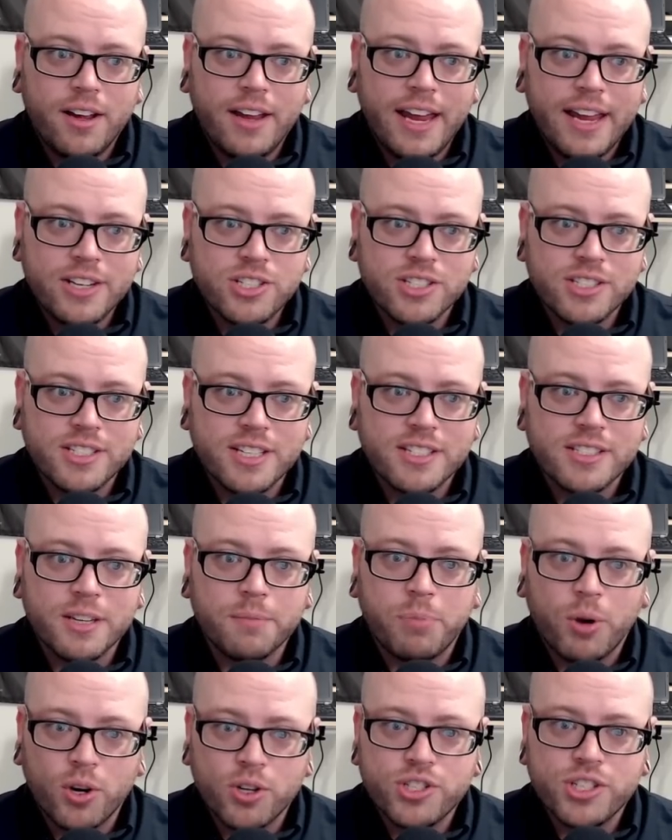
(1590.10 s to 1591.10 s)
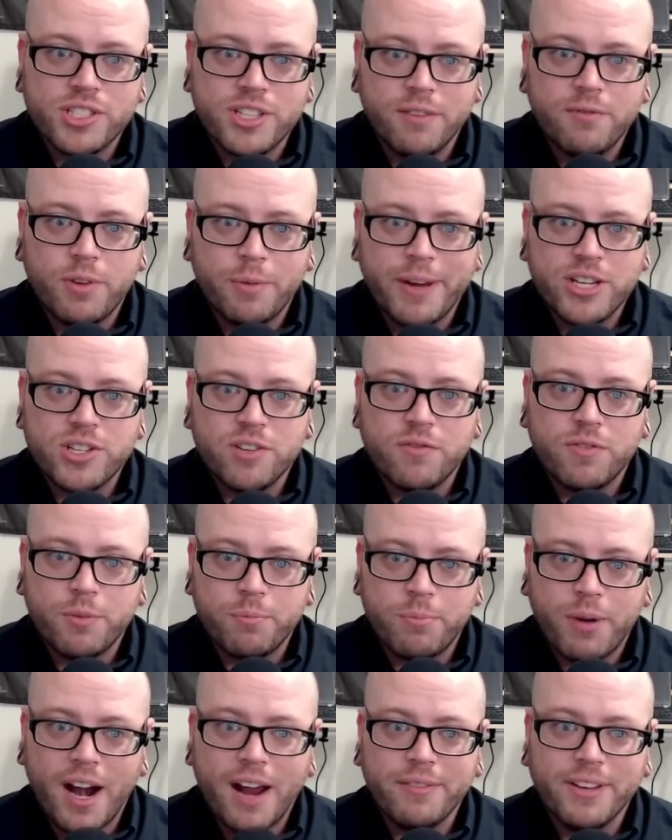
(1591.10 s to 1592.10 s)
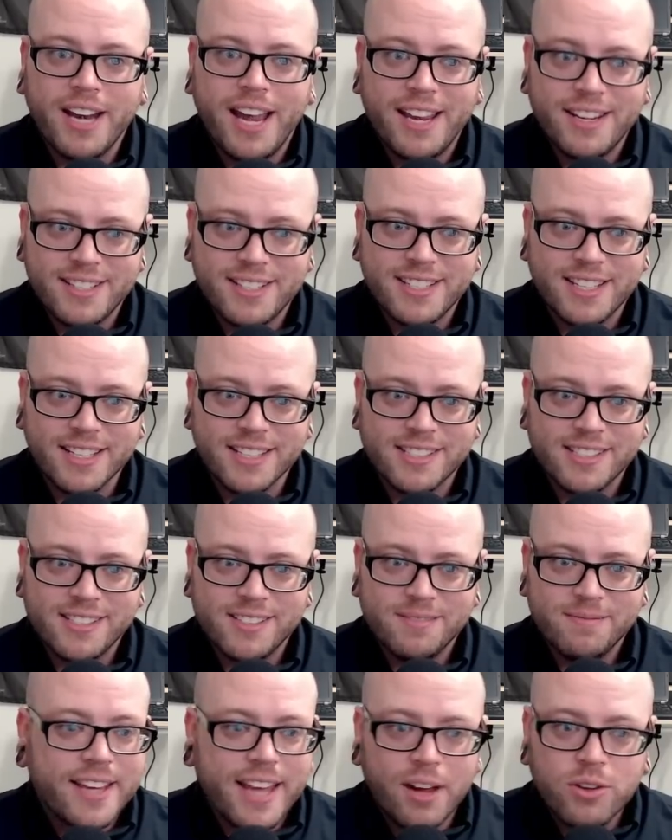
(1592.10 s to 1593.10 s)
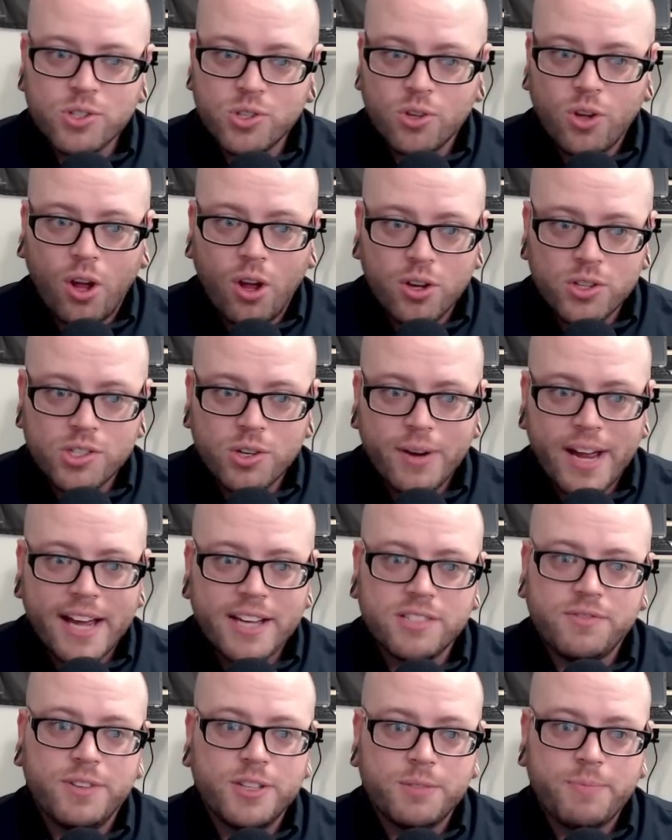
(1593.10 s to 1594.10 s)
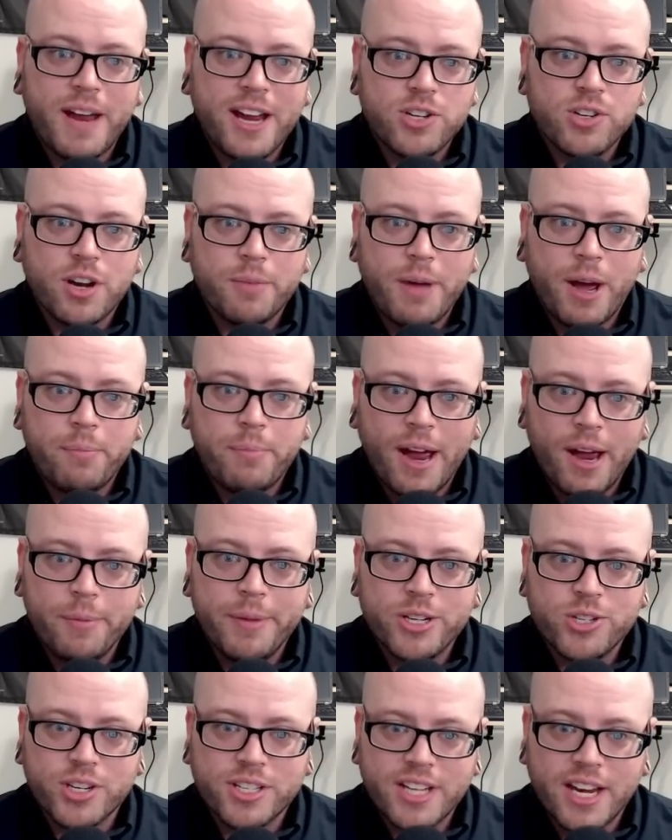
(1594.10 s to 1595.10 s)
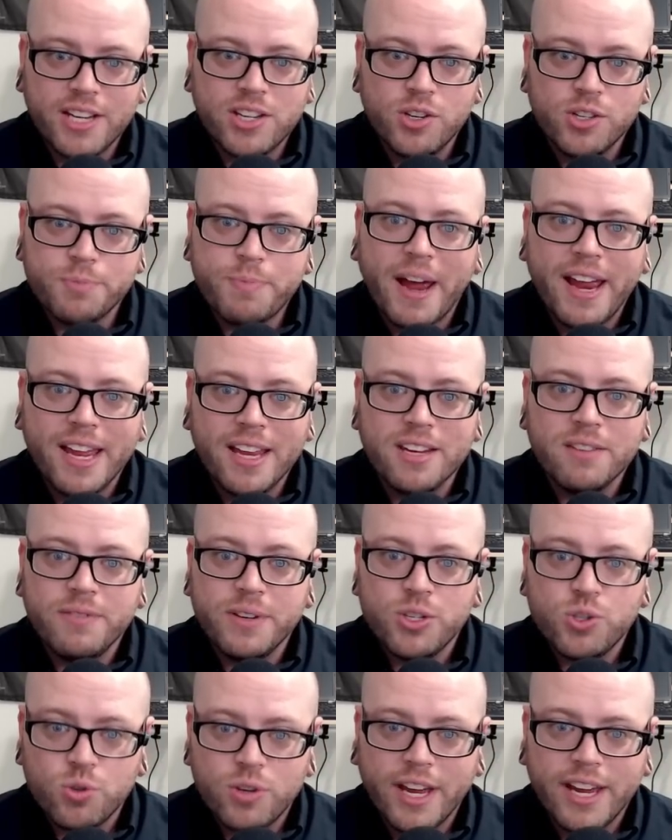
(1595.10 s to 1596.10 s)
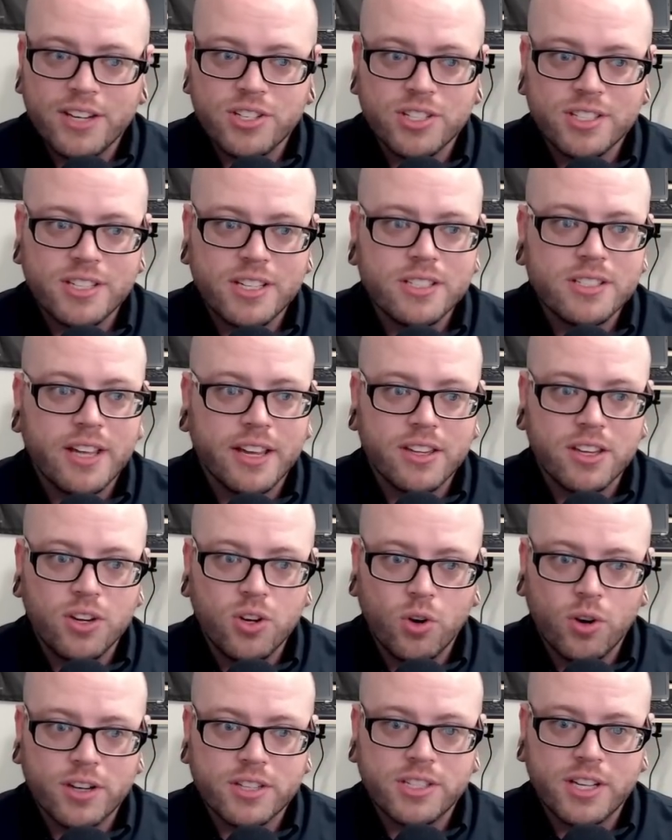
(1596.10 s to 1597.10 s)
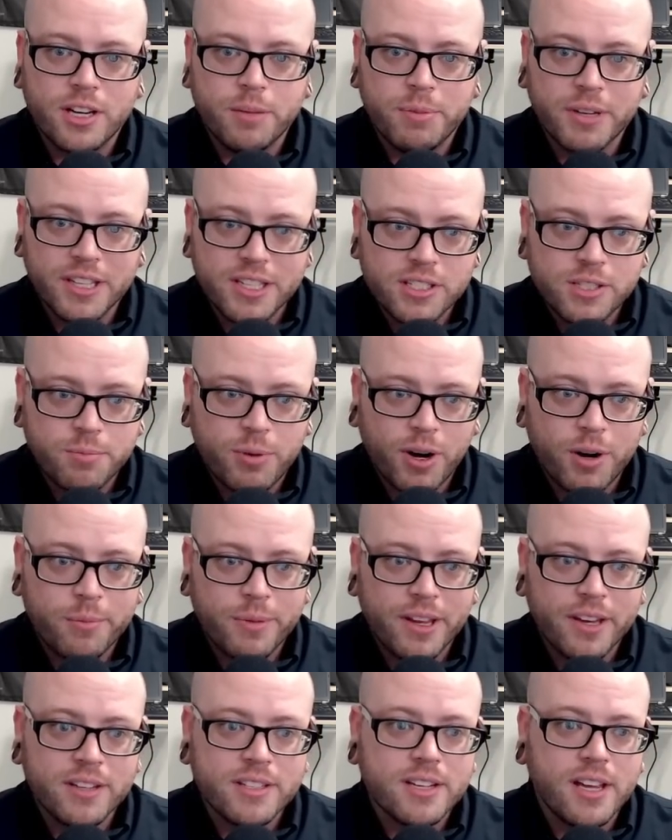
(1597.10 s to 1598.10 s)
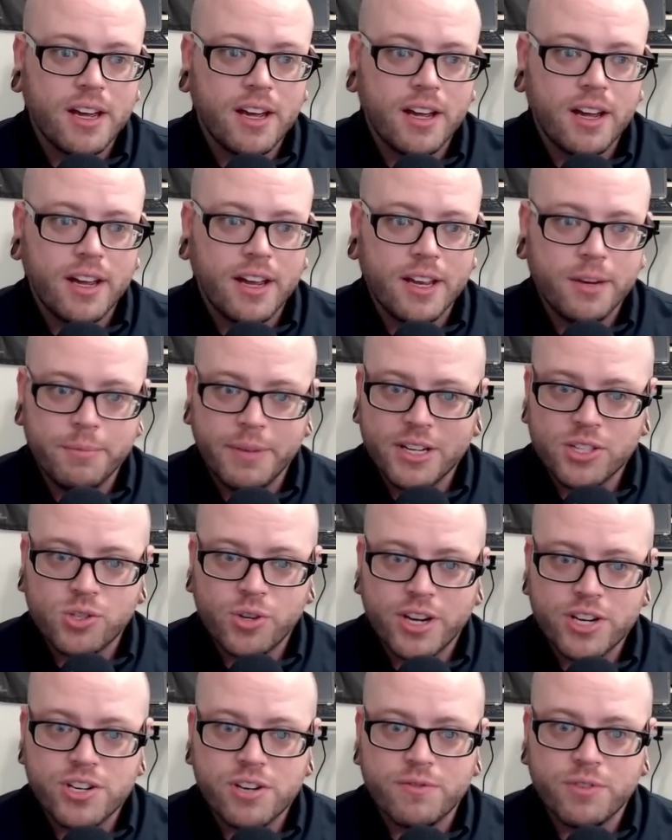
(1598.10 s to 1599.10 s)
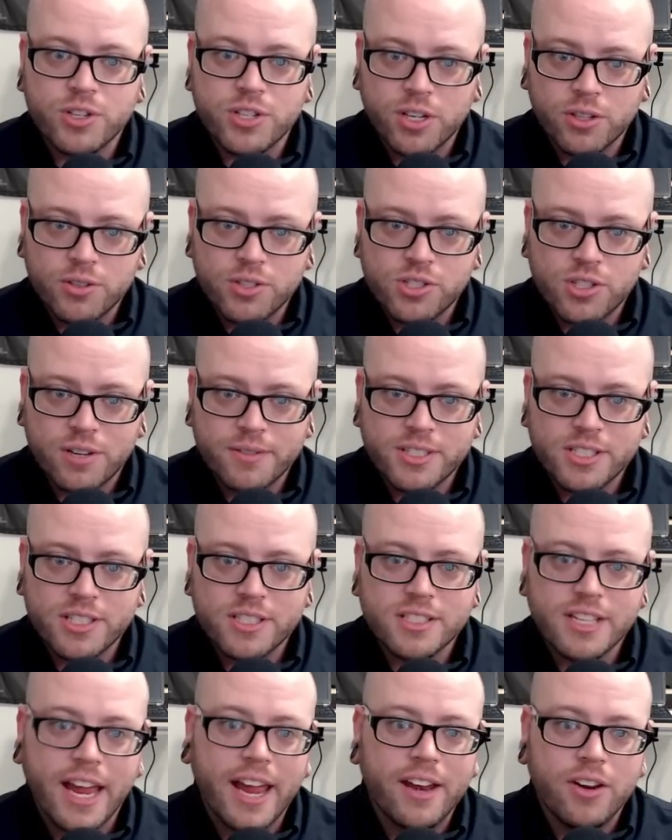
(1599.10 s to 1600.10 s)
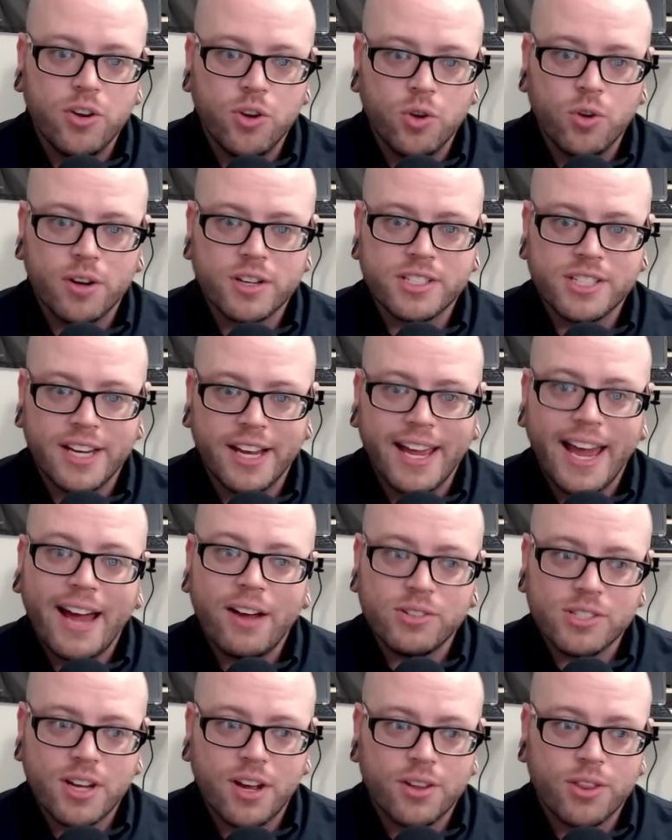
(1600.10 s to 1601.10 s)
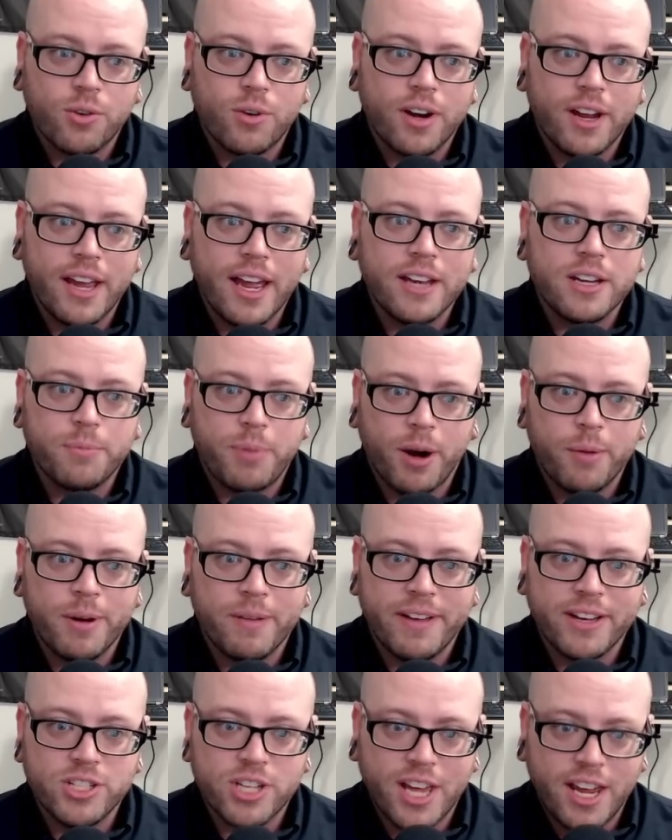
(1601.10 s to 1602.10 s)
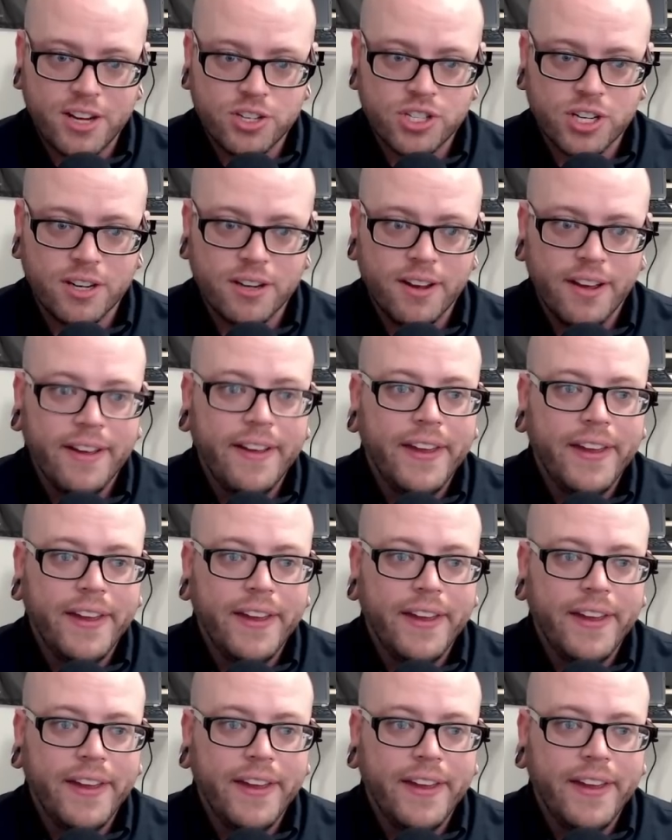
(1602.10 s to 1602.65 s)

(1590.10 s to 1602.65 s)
agencies that purchased information from private entities. The council also asked Fitzpatrick about biometric tech use by individual agencies like the New York City Police Department, Administration for Children's Services, and New York City Housing Authority and Department of Education.